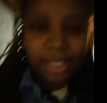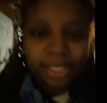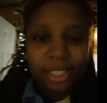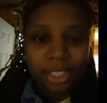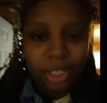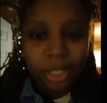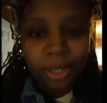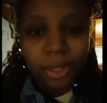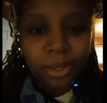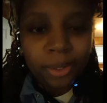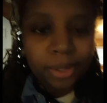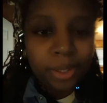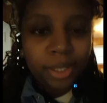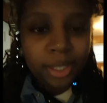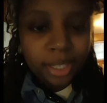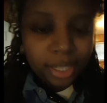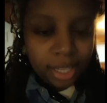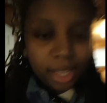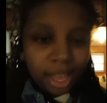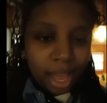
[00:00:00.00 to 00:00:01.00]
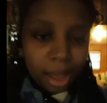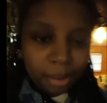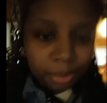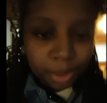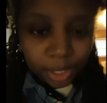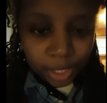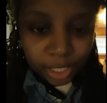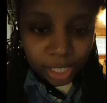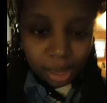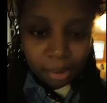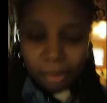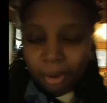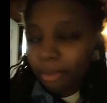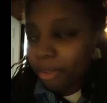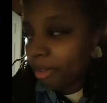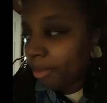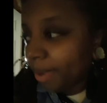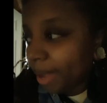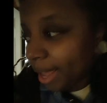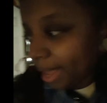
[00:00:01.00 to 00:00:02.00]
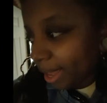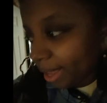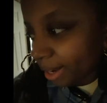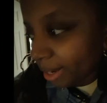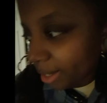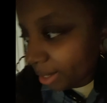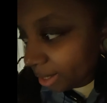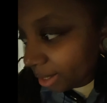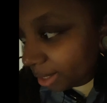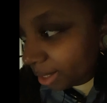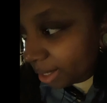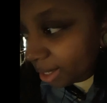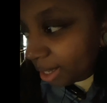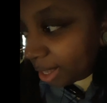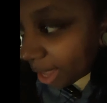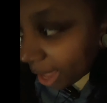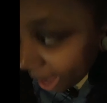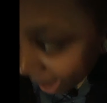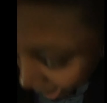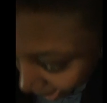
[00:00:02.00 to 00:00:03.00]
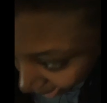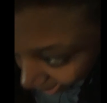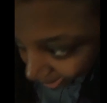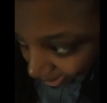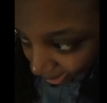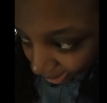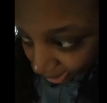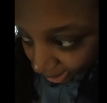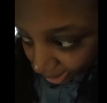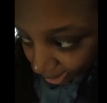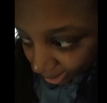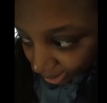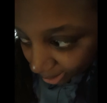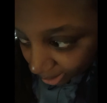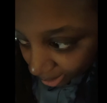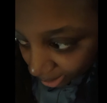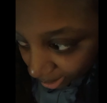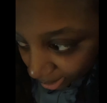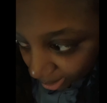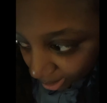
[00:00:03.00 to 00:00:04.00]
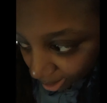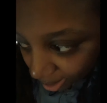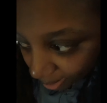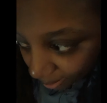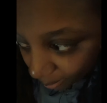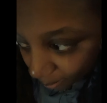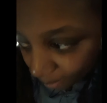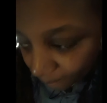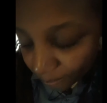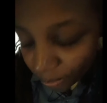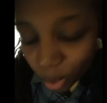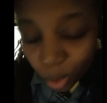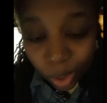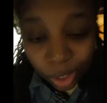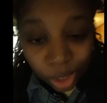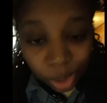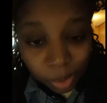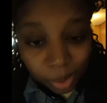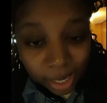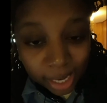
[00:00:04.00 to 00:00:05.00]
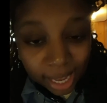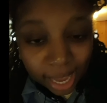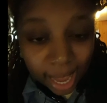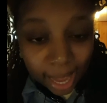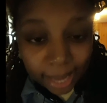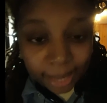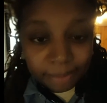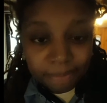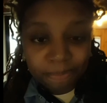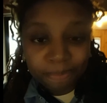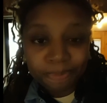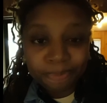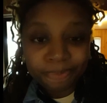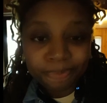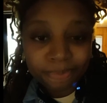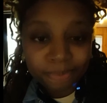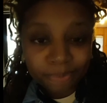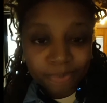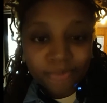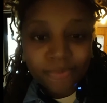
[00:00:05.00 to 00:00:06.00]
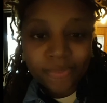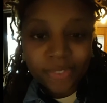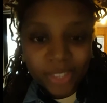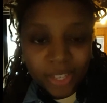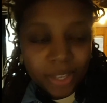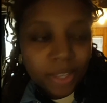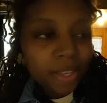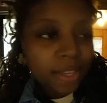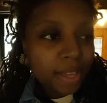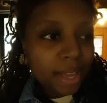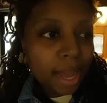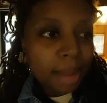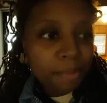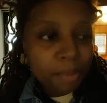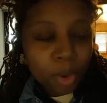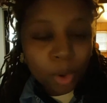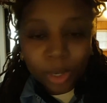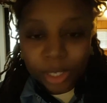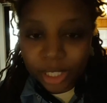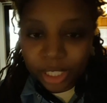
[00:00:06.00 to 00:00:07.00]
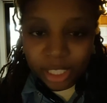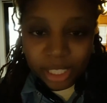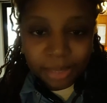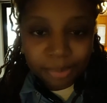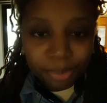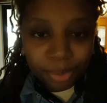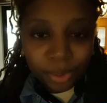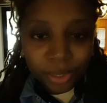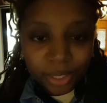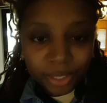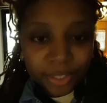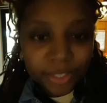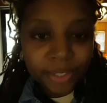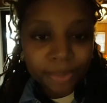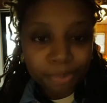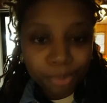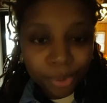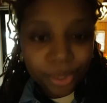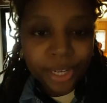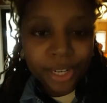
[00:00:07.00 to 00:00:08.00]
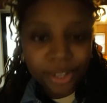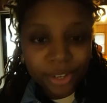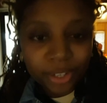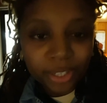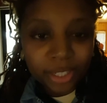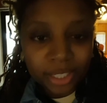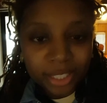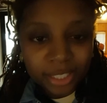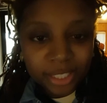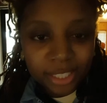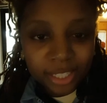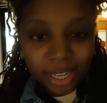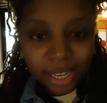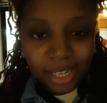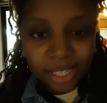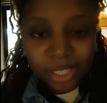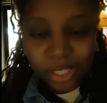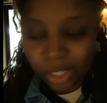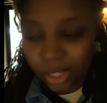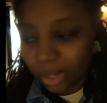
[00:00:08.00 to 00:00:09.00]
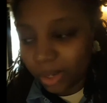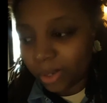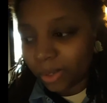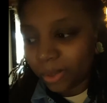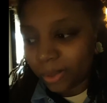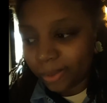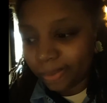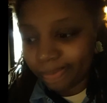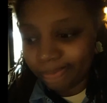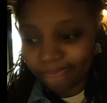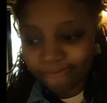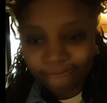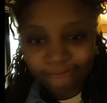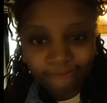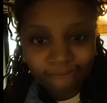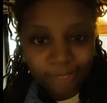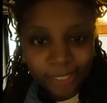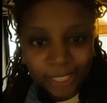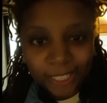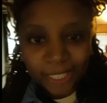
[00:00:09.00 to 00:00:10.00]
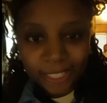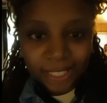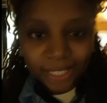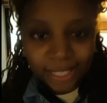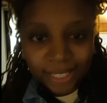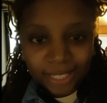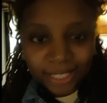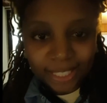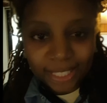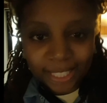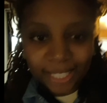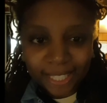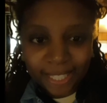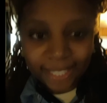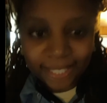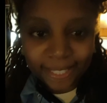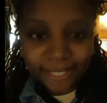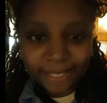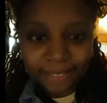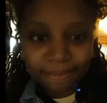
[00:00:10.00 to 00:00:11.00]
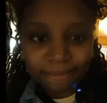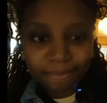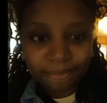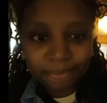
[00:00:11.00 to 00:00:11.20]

So, I'm just coming from that. It is, what, 428? I'm going to sleep pretty early today, so, yeah.